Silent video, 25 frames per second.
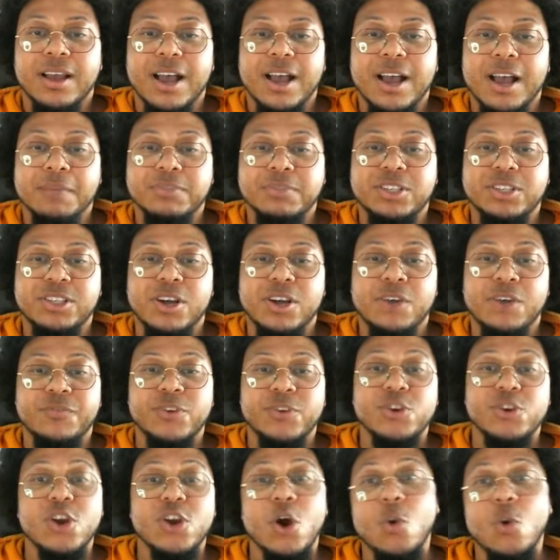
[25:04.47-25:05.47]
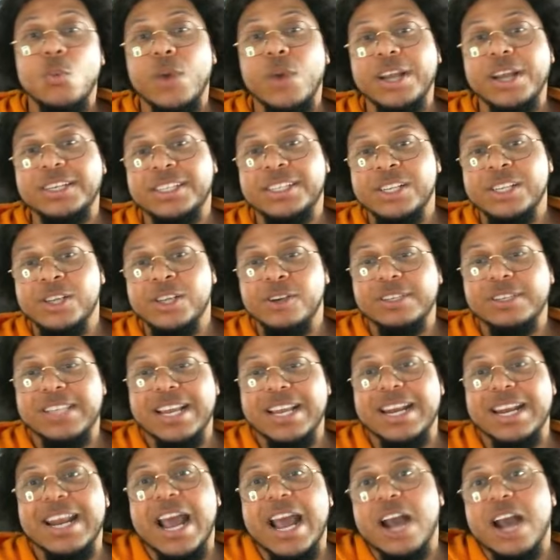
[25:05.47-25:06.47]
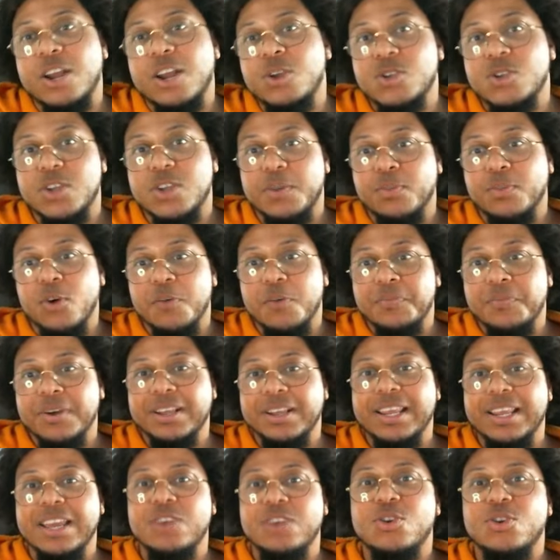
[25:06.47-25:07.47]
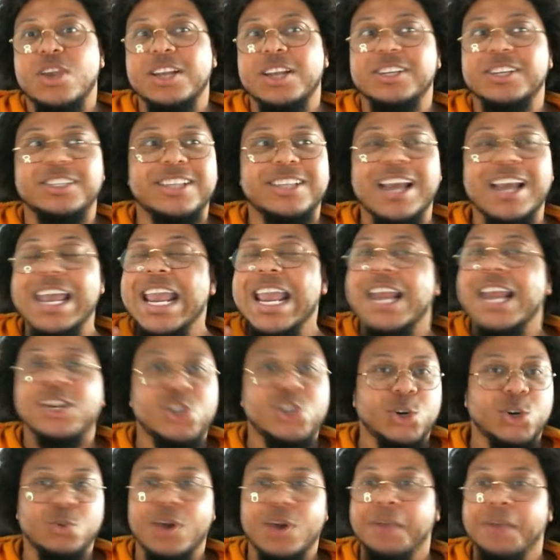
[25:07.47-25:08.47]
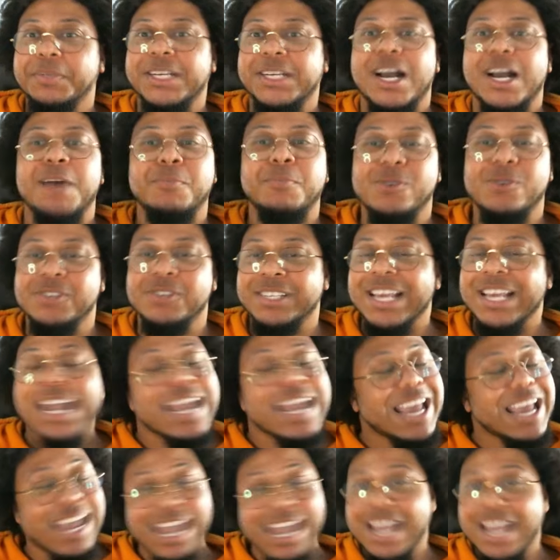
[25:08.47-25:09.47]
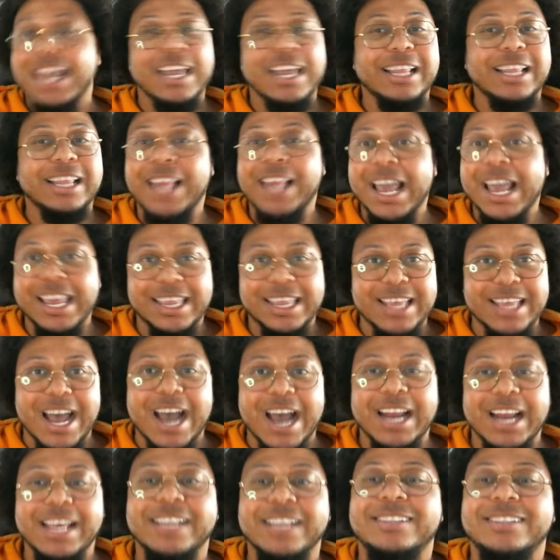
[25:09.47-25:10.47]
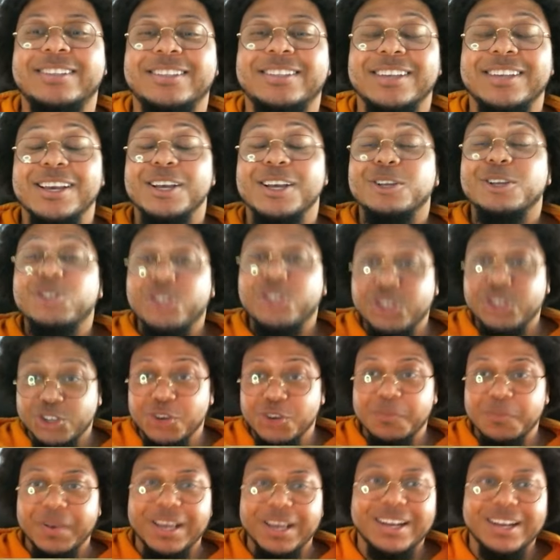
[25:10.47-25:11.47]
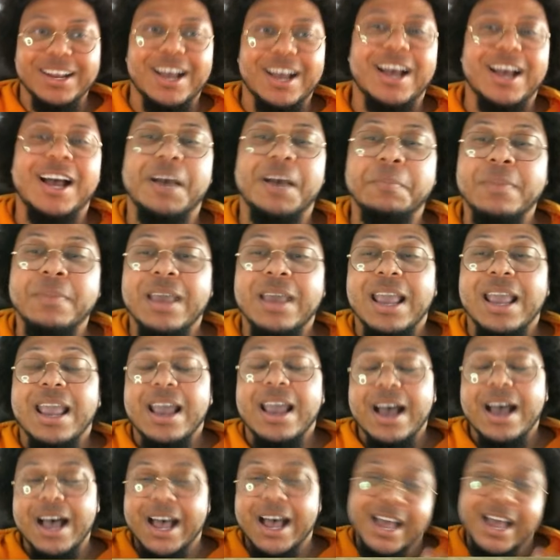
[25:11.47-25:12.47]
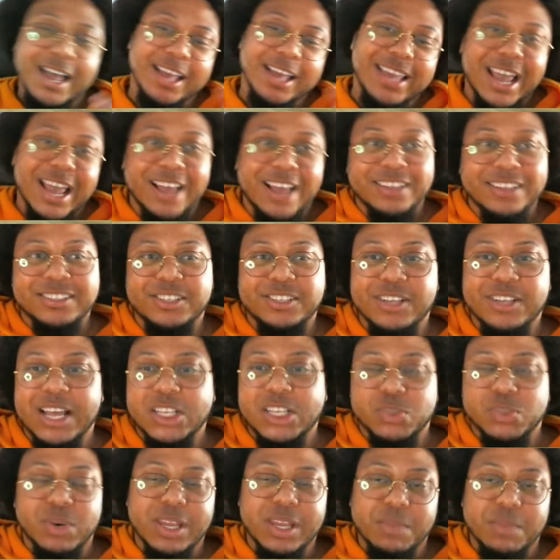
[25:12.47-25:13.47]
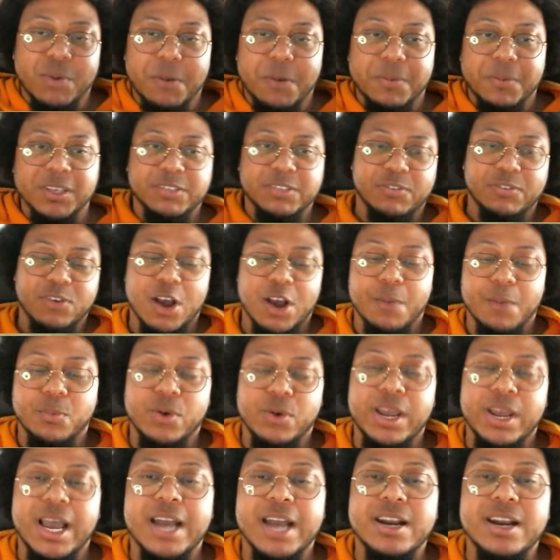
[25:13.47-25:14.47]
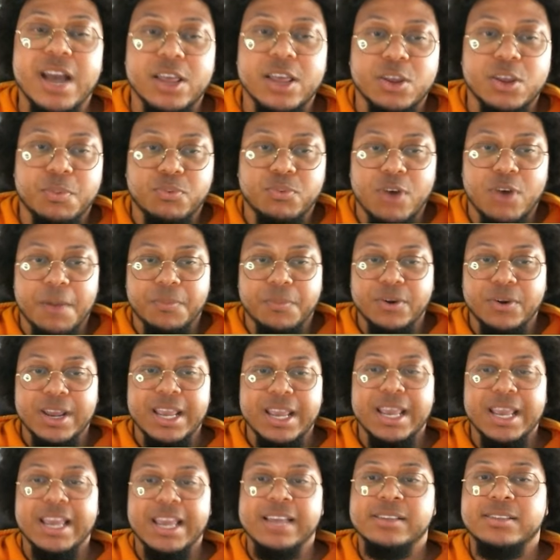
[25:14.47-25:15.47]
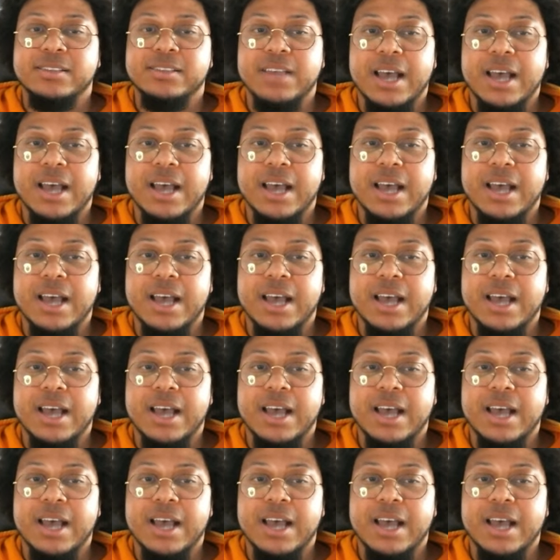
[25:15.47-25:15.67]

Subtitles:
So if you know when to use it and how to use it appropriately, you can just interrupt combos like that. It's stupid. Yeah, so that's one of the properties of Kamui. Another property is,